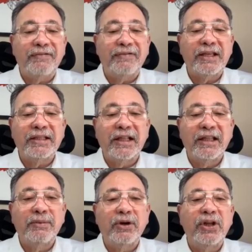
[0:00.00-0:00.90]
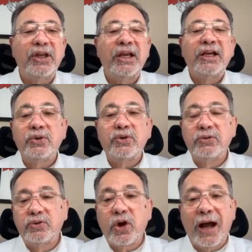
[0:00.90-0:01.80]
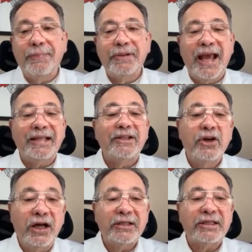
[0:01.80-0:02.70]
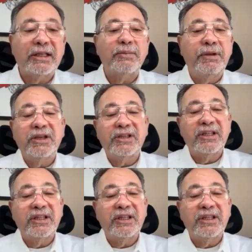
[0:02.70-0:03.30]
I've taken the liberty to drop that constant because